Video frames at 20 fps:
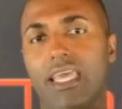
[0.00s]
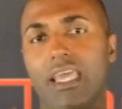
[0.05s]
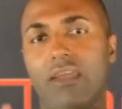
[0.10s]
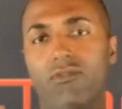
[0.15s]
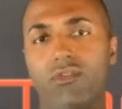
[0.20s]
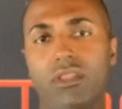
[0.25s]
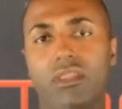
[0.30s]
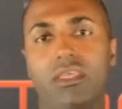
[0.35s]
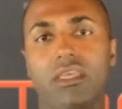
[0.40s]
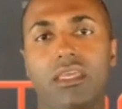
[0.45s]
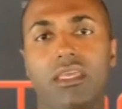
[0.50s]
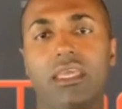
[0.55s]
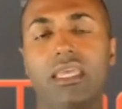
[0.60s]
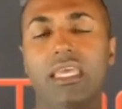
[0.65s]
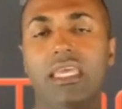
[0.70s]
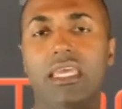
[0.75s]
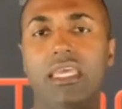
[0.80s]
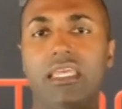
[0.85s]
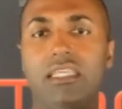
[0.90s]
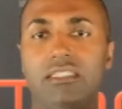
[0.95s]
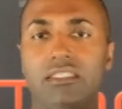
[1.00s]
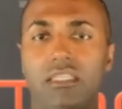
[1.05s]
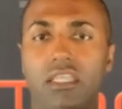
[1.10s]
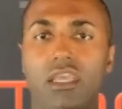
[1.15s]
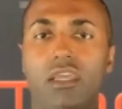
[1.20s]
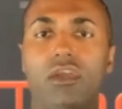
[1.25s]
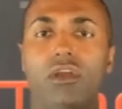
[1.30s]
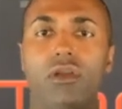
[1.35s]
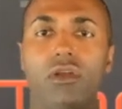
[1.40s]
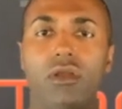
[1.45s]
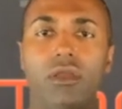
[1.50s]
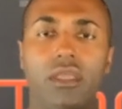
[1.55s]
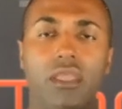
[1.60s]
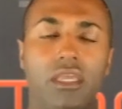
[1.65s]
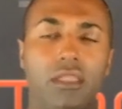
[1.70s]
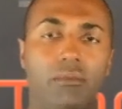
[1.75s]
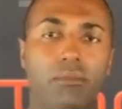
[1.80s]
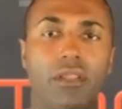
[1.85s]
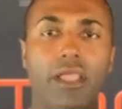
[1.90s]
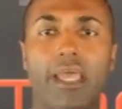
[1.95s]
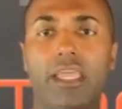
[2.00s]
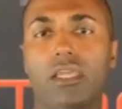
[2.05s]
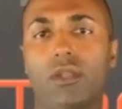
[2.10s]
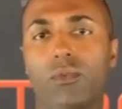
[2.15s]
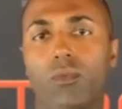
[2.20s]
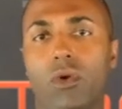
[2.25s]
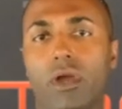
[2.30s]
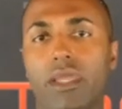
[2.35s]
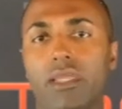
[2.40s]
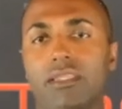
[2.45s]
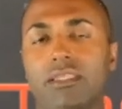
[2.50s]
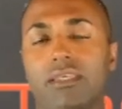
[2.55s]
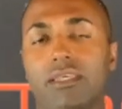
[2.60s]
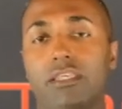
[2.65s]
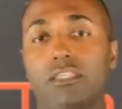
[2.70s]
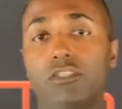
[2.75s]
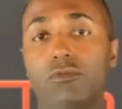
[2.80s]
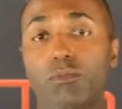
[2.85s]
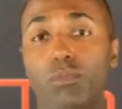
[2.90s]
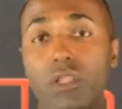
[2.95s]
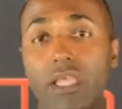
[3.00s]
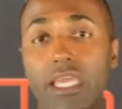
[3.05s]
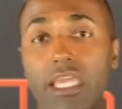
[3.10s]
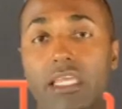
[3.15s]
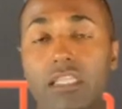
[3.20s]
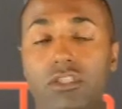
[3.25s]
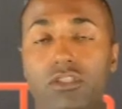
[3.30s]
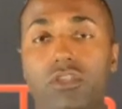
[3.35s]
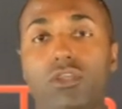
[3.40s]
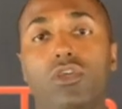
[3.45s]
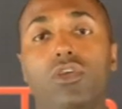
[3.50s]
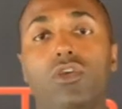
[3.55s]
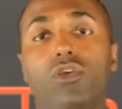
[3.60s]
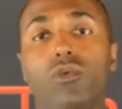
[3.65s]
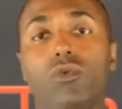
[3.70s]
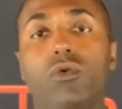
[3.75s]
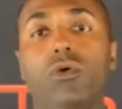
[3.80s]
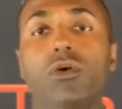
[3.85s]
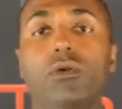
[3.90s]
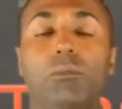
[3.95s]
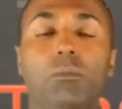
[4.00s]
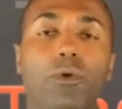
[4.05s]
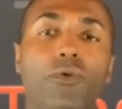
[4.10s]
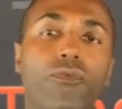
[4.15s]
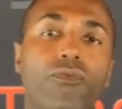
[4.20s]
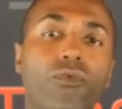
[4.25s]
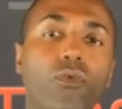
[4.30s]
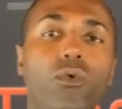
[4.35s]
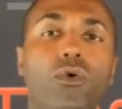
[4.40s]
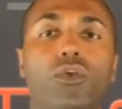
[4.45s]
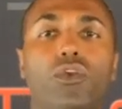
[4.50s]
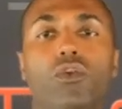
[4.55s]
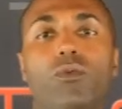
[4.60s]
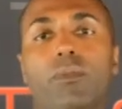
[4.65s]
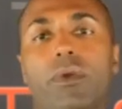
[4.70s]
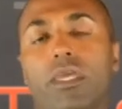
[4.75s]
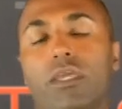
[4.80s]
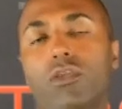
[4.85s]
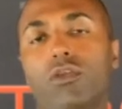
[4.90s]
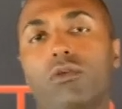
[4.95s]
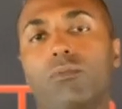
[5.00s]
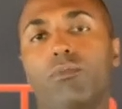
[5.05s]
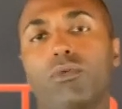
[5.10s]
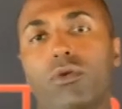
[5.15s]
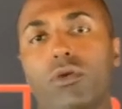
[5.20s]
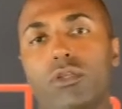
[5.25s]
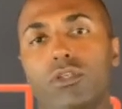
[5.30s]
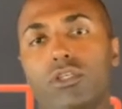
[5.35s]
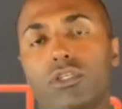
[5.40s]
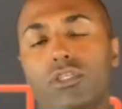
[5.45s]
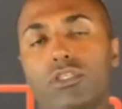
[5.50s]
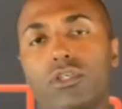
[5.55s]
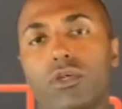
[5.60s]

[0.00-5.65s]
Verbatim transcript: Everything is there in black and white to explain to you before you make your purchase.